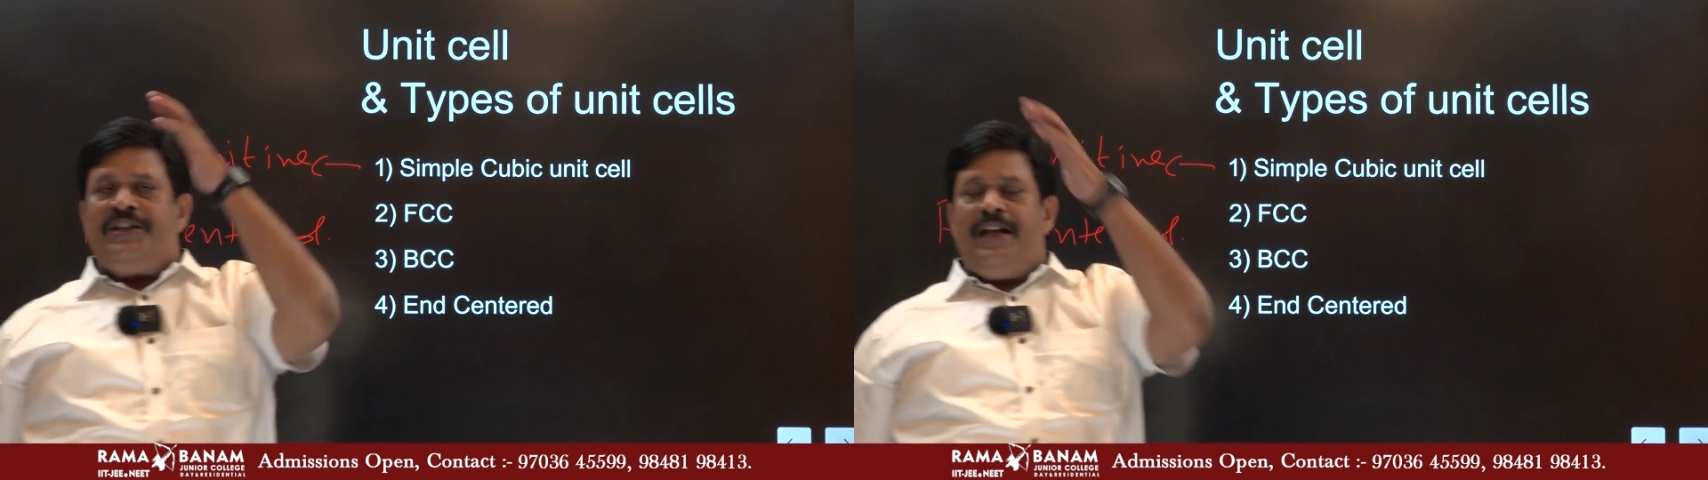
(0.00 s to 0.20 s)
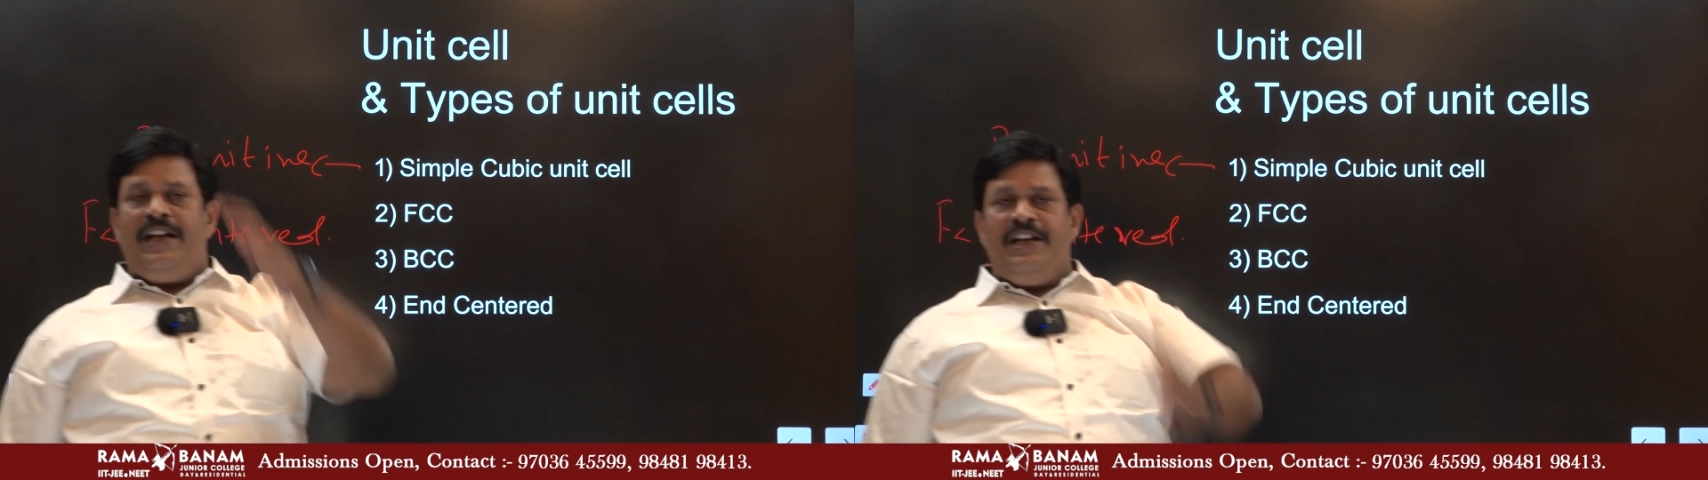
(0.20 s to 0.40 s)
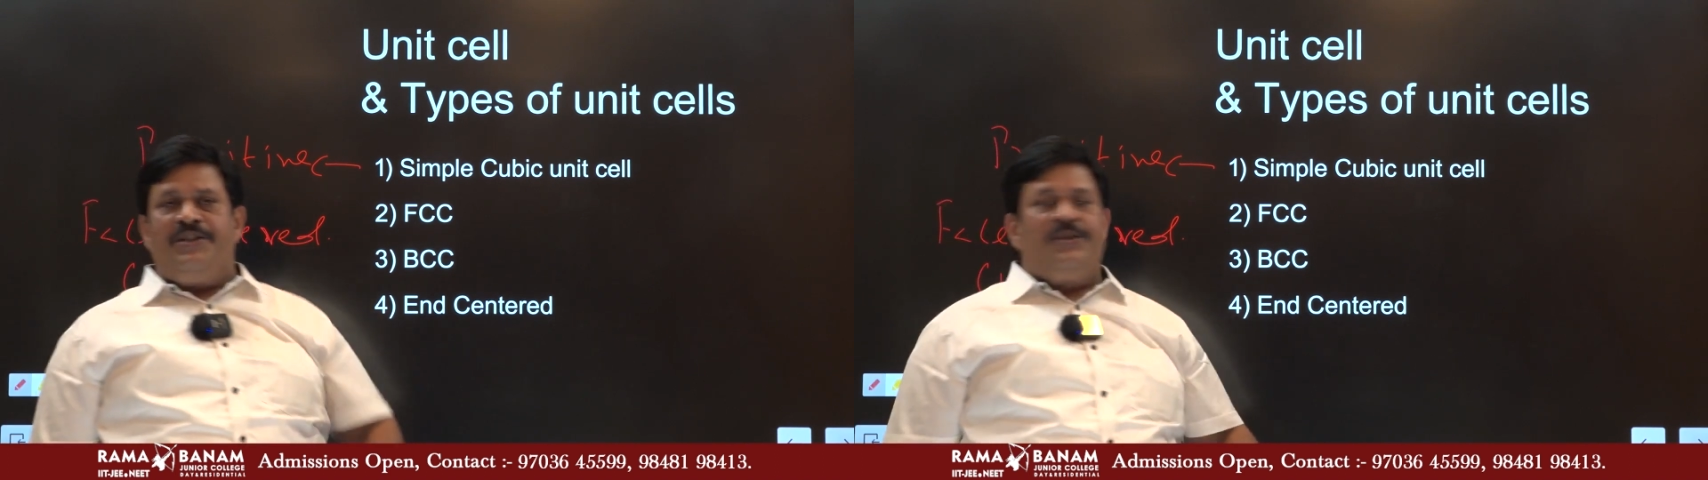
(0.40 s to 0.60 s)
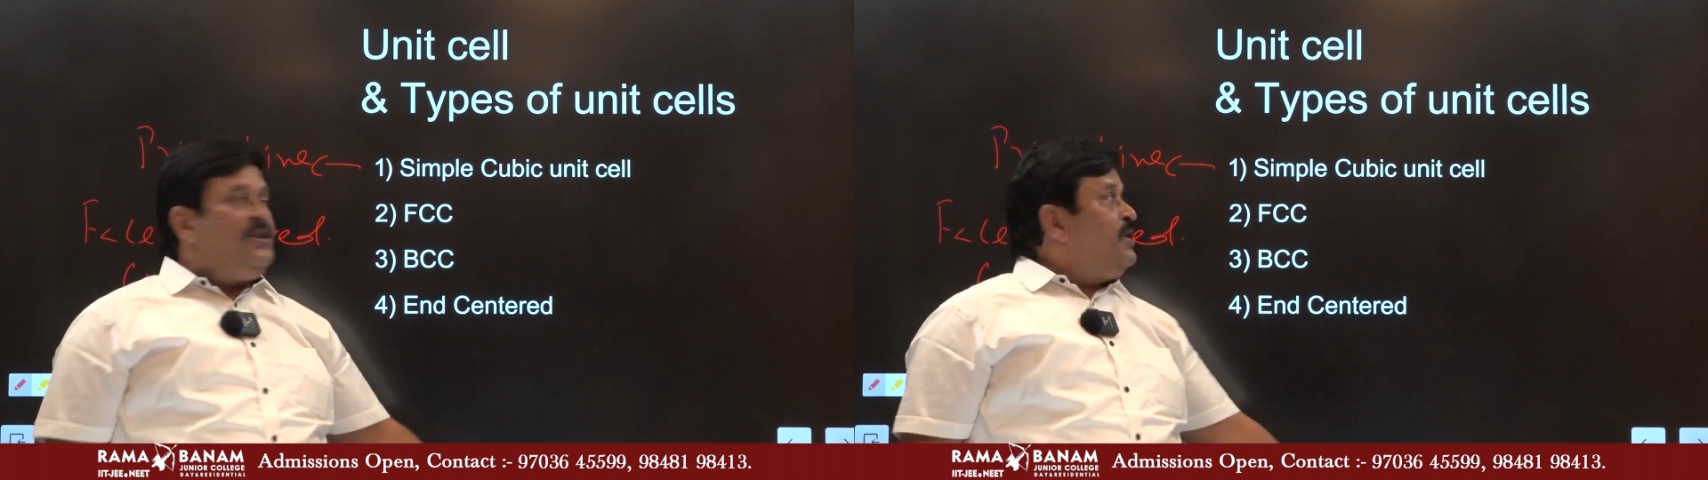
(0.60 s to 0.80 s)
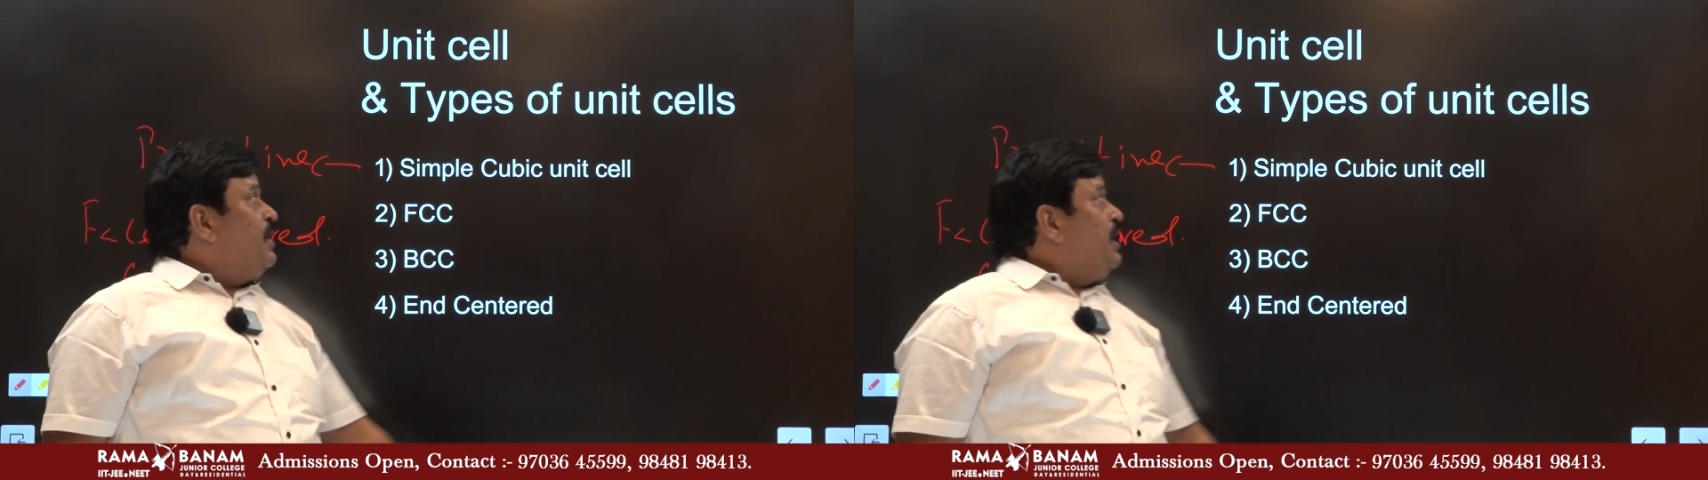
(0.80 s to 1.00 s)
cell is
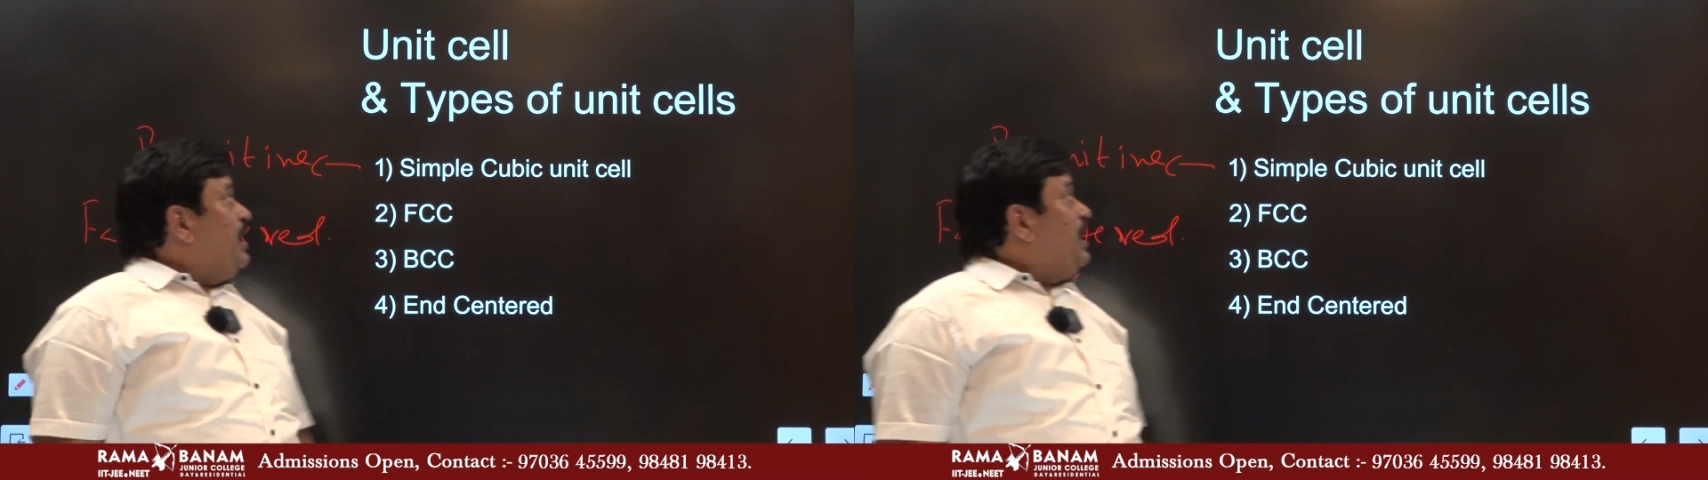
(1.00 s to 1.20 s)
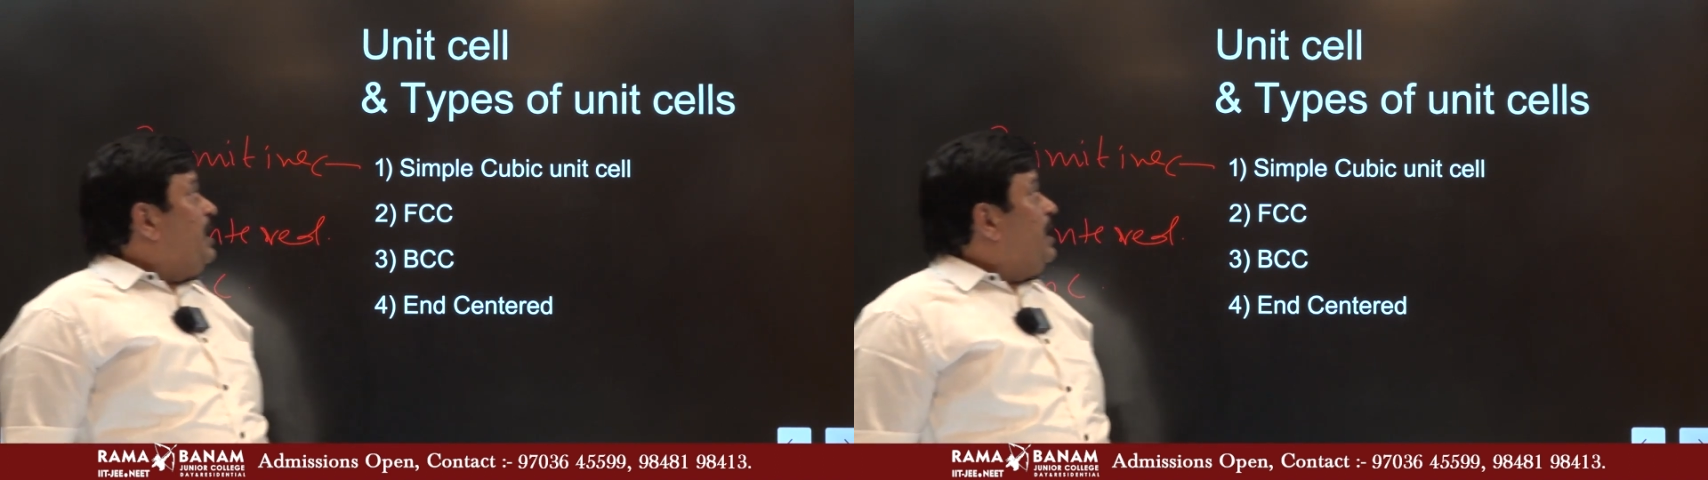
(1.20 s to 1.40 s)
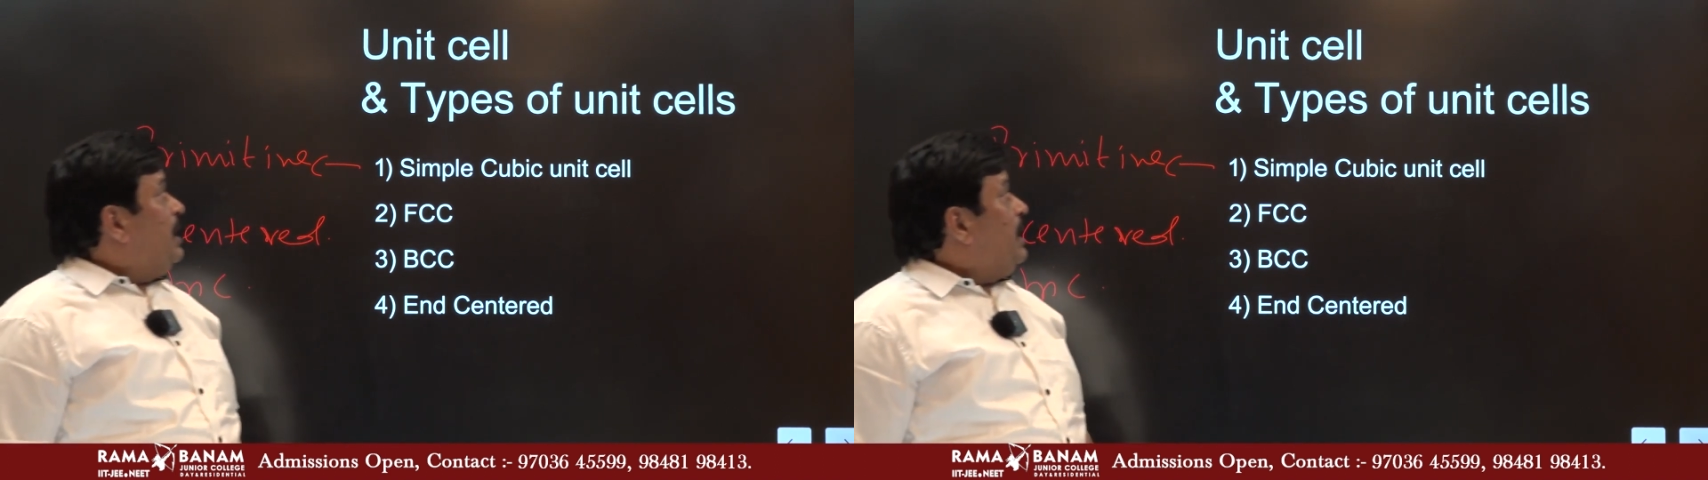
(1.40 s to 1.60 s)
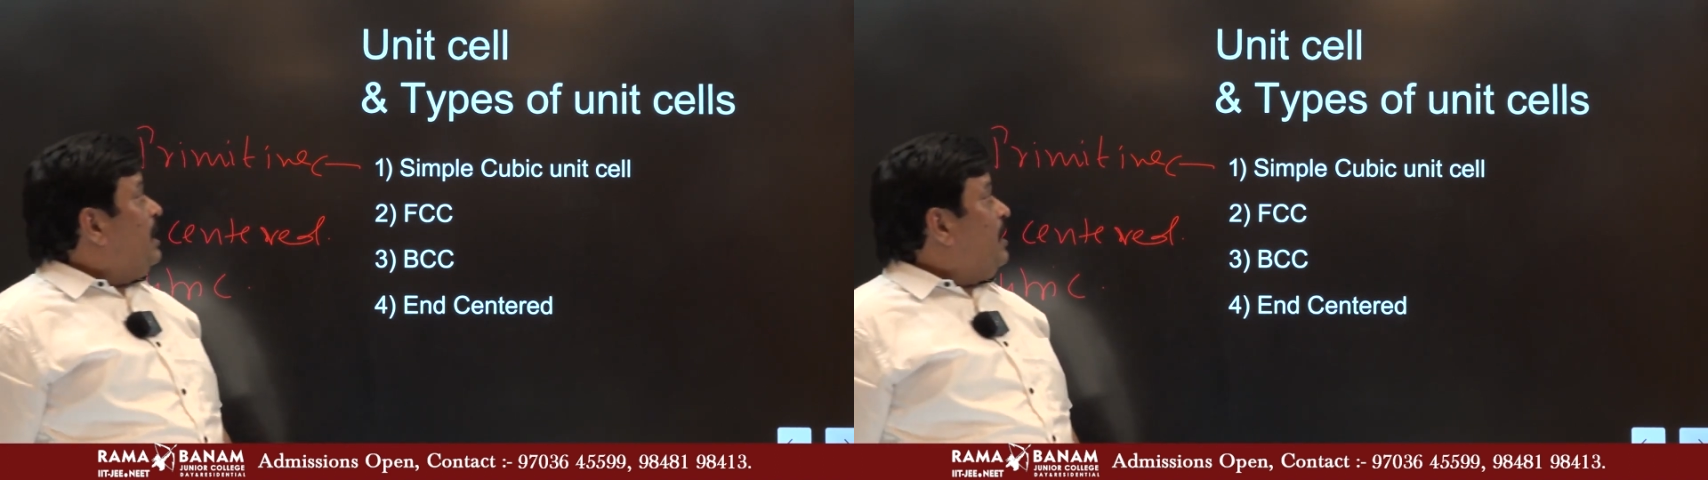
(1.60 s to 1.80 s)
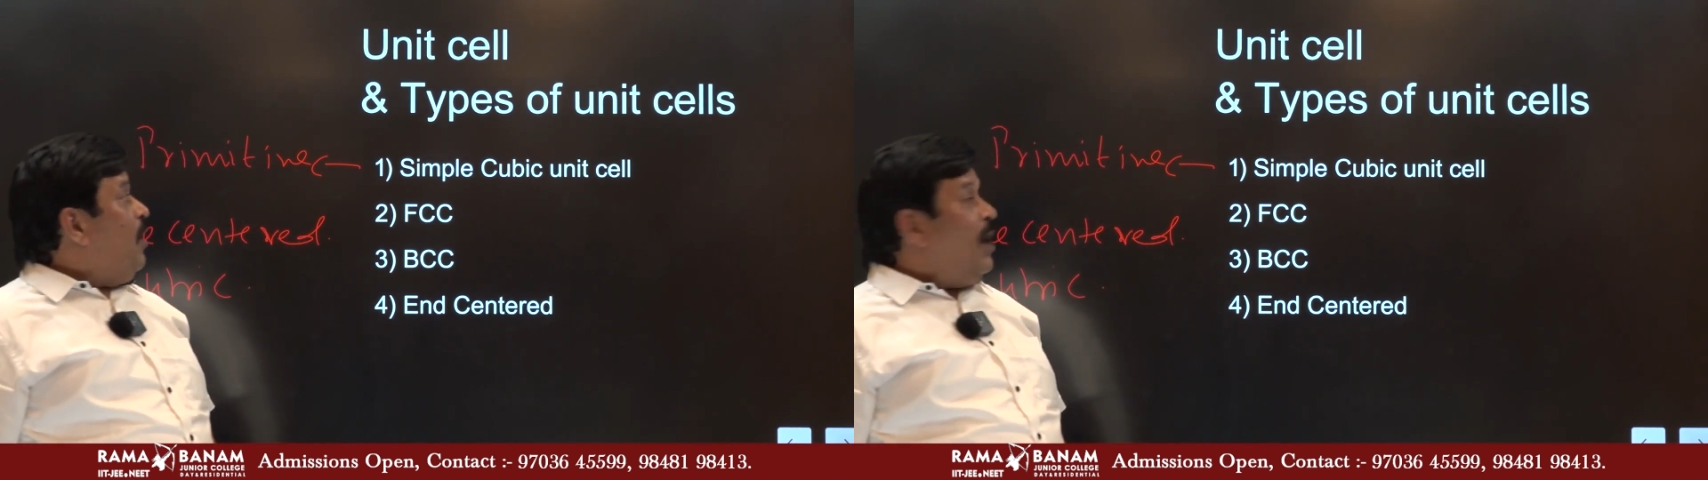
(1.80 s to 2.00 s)

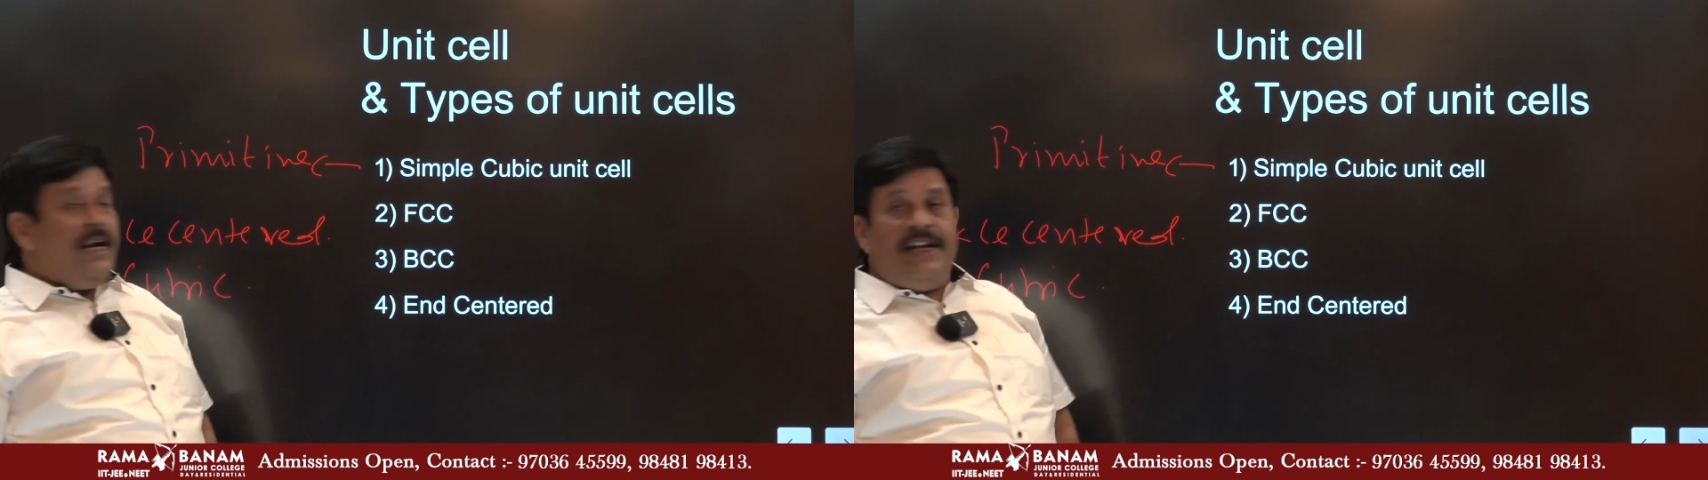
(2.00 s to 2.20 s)
called